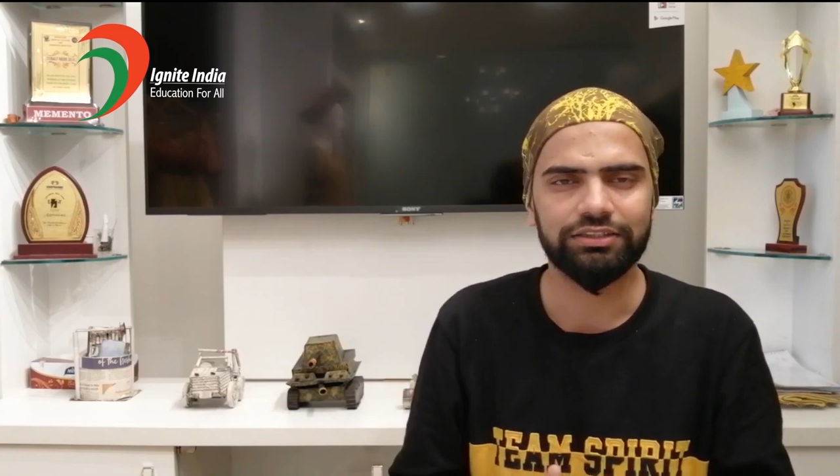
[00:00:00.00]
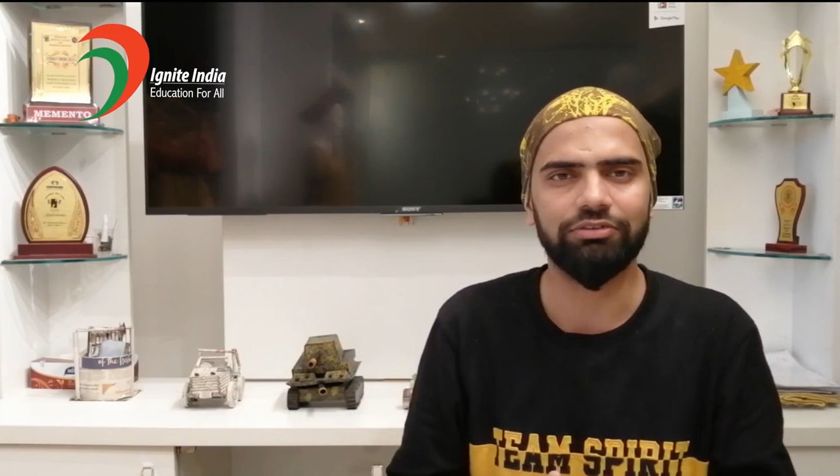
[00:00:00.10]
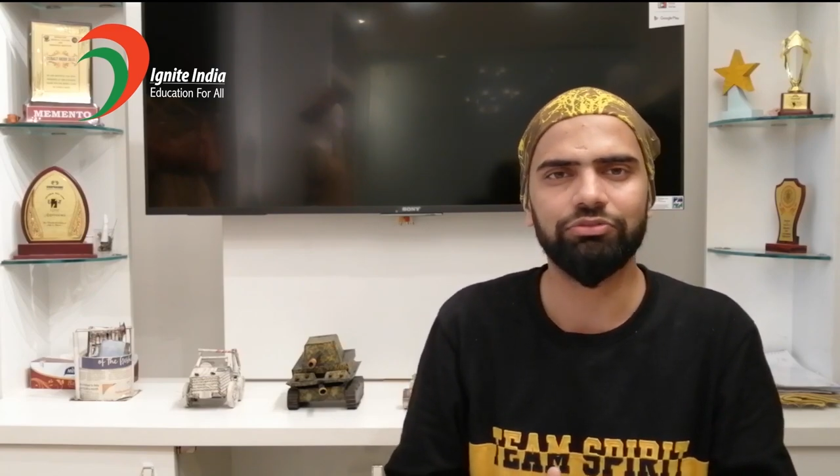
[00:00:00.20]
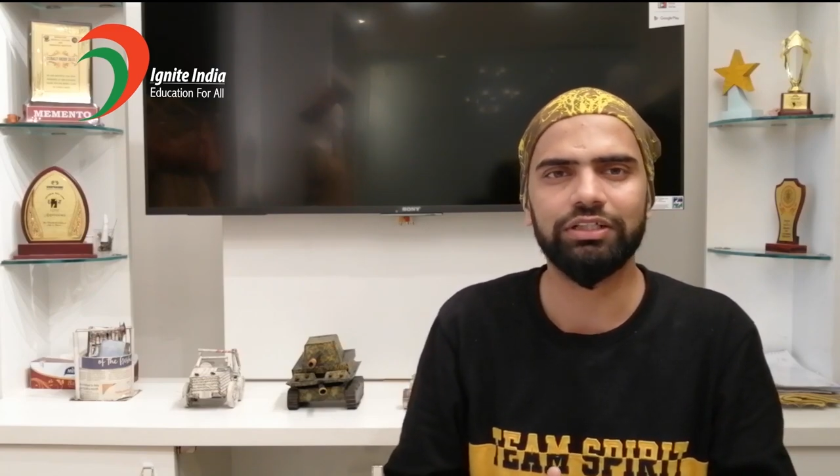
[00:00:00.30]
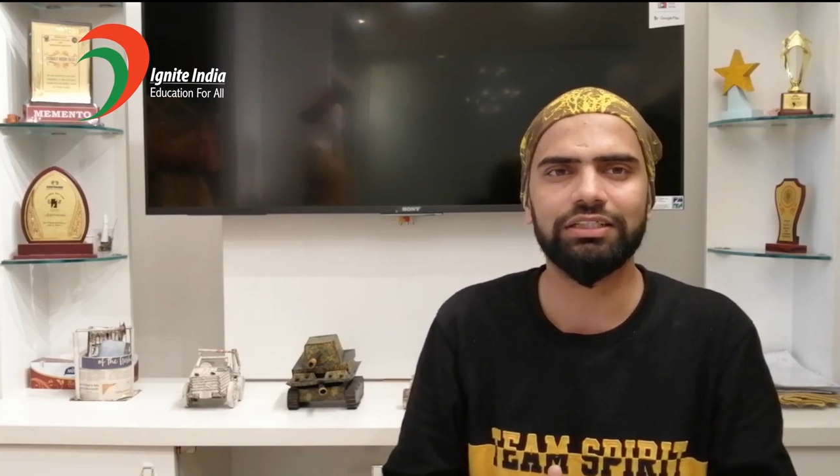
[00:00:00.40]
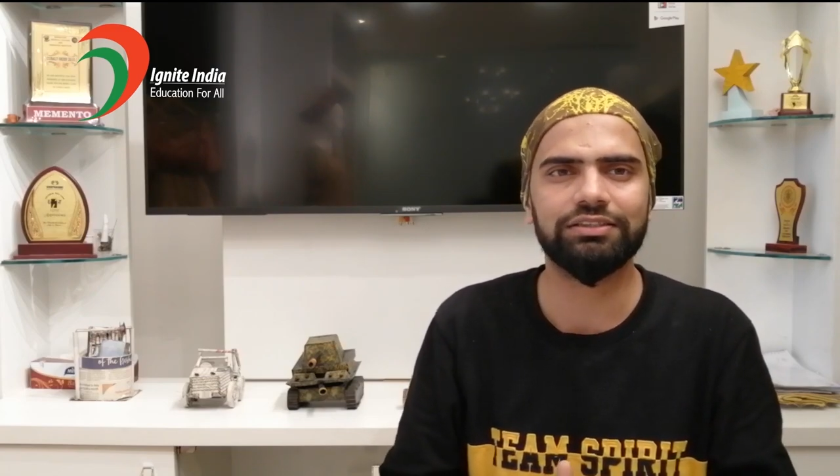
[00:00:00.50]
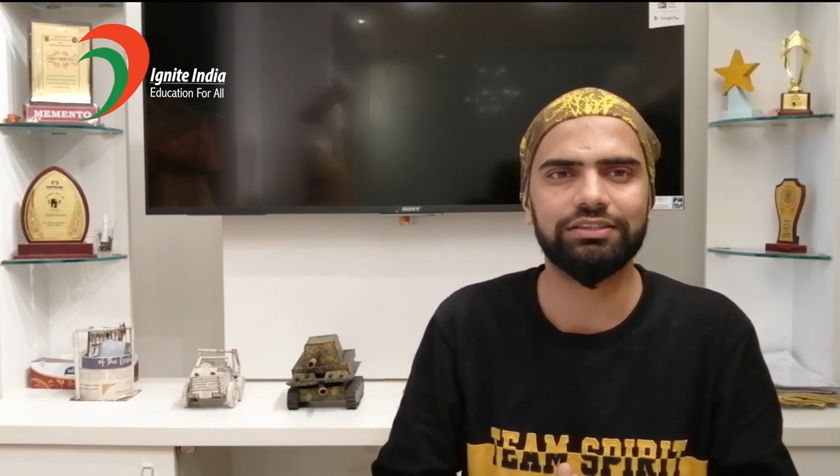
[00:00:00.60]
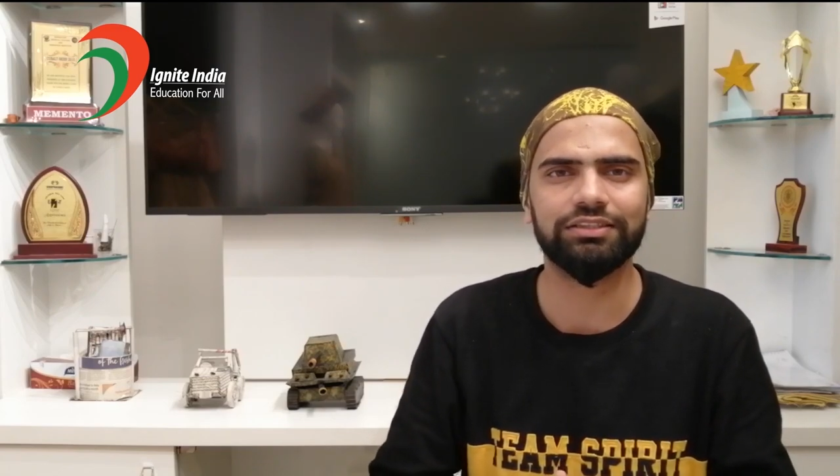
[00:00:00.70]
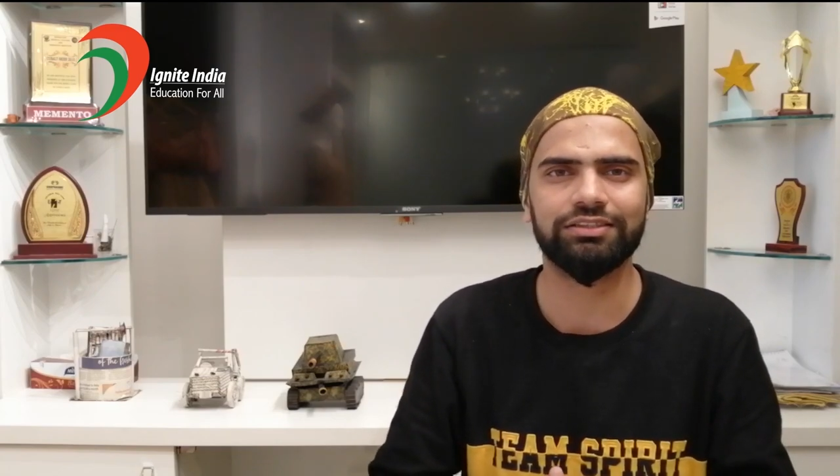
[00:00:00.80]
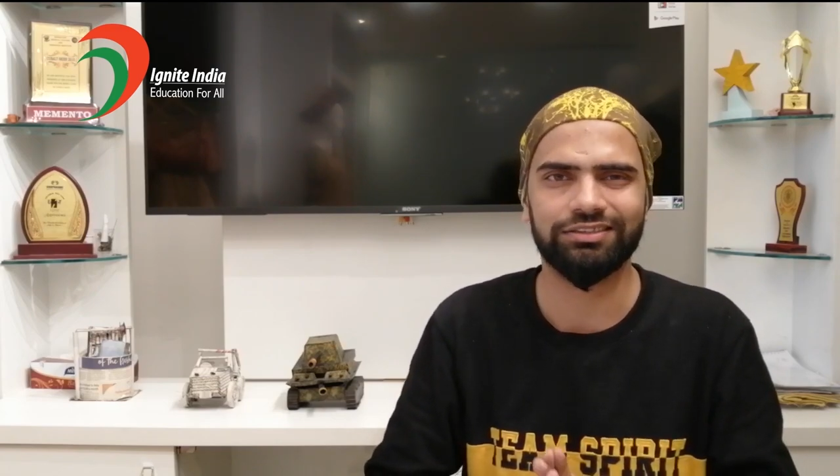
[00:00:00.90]
Someone is
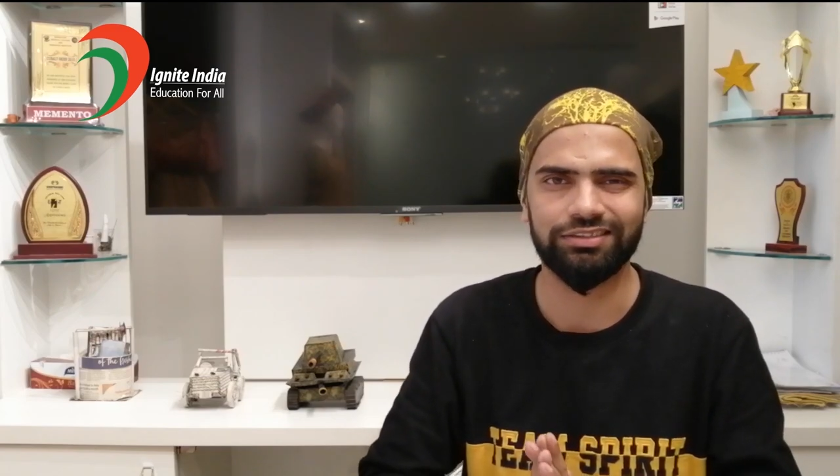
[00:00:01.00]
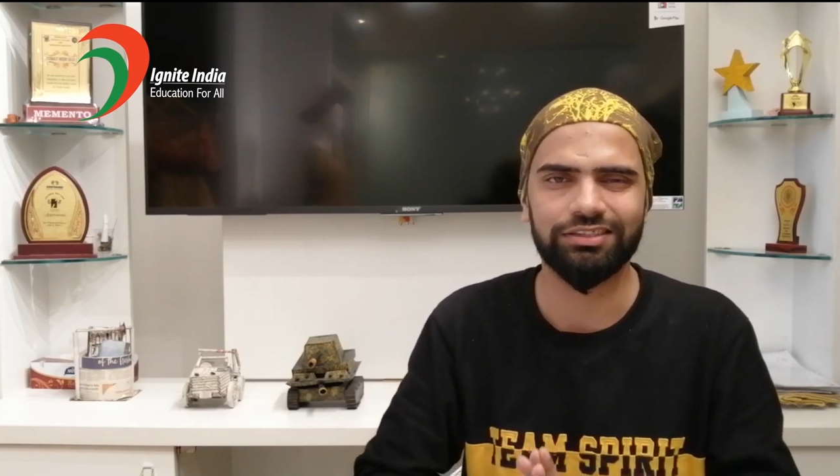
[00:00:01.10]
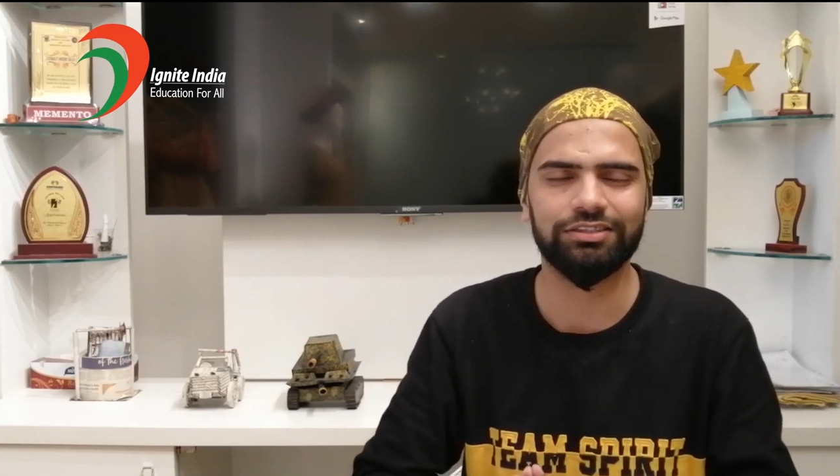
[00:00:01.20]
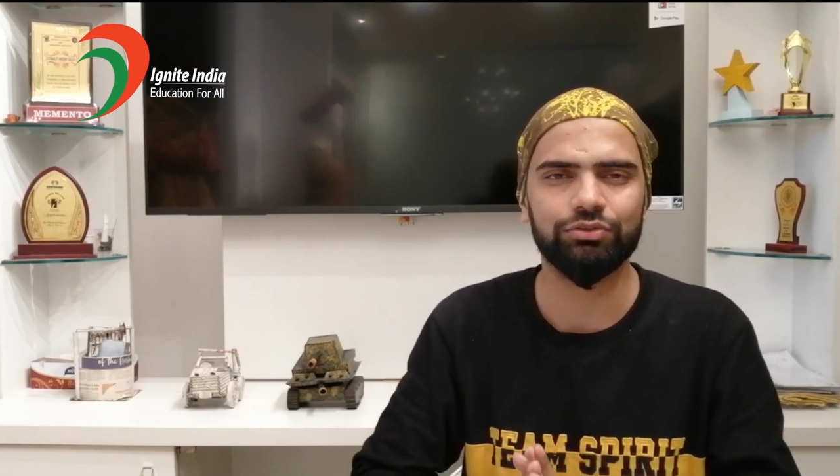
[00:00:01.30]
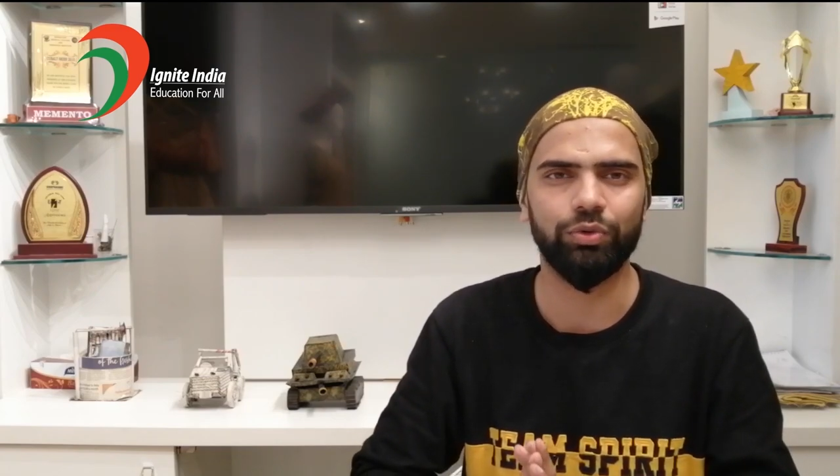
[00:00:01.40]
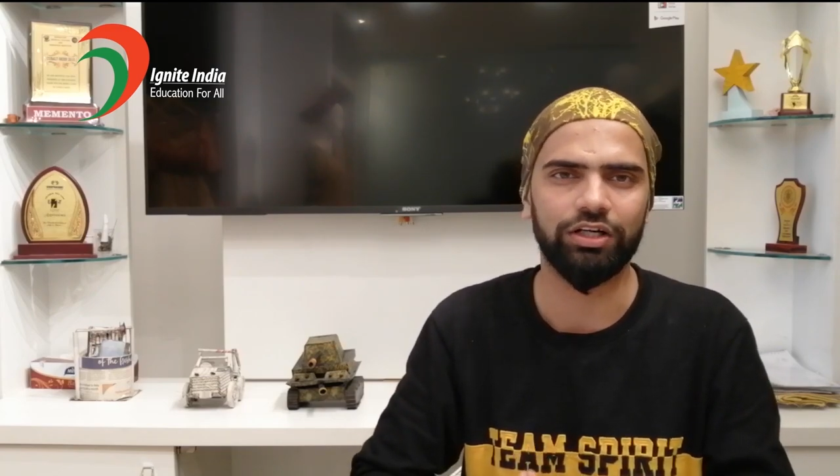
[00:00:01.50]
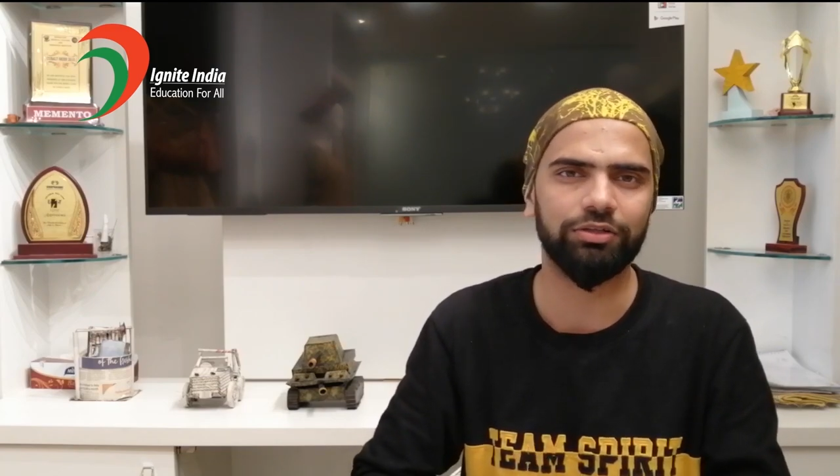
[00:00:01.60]
just this is one